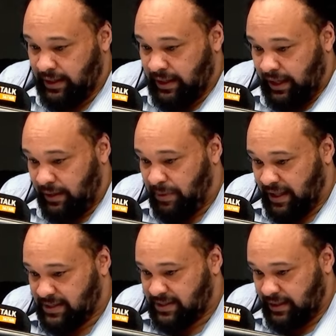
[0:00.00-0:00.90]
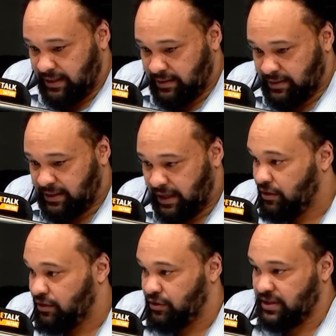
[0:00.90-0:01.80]
in Palestinian
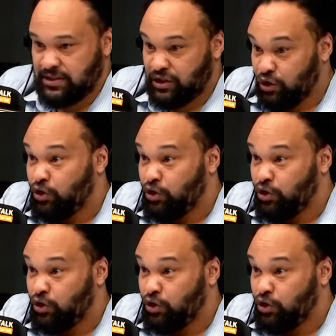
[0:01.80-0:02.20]
territories,